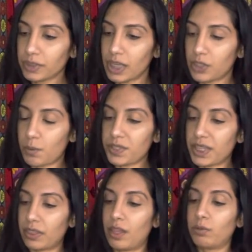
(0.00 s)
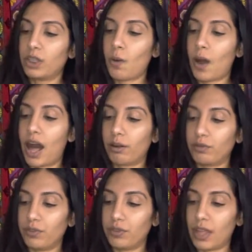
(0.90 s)
It's almost like they will go out
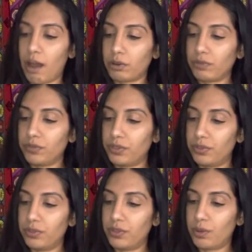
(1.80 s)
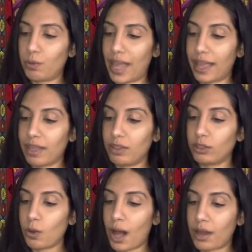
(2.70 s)
of out of the way. They'll
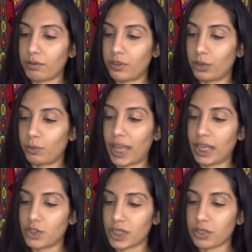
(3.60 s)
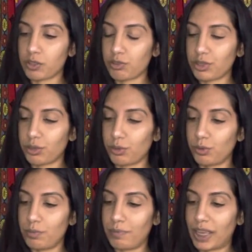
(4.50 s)
go out of their way just
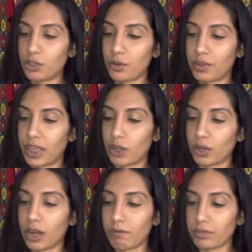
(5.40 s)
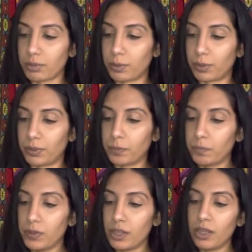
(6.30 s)
to make sure that you're comfortable.
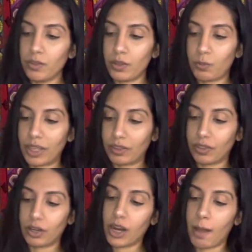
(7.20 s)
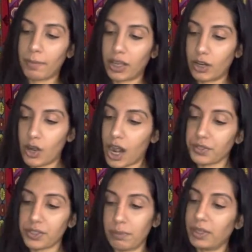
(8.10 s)
The way that they're coming
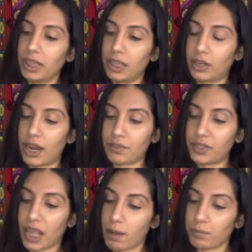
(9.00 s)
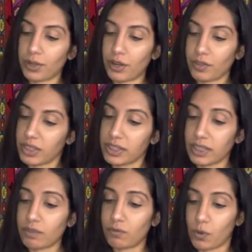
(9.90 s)
across to me here as the Emperor and the
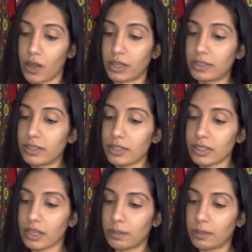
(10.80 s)
Six of Wands.